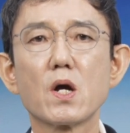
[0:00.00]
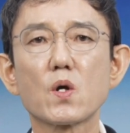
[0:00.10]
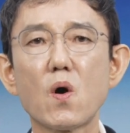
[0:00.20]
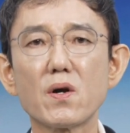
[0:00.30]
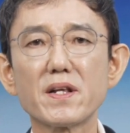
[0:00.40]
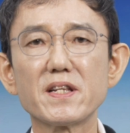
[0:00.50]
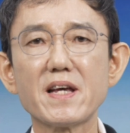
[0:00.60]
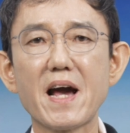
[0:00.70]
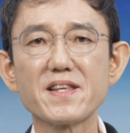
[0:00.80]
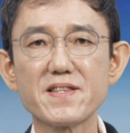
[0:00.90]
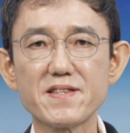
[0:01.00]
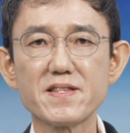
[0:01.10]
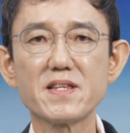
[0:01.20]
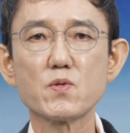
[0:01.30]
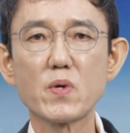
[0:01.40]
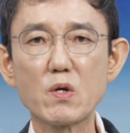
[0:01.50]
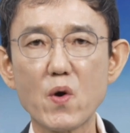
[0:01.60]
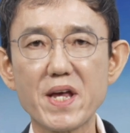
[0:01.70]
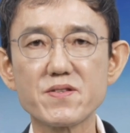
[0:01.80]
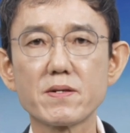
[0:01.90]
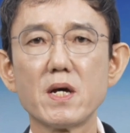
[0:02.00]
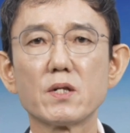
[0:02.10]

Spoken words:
calling the ICC's request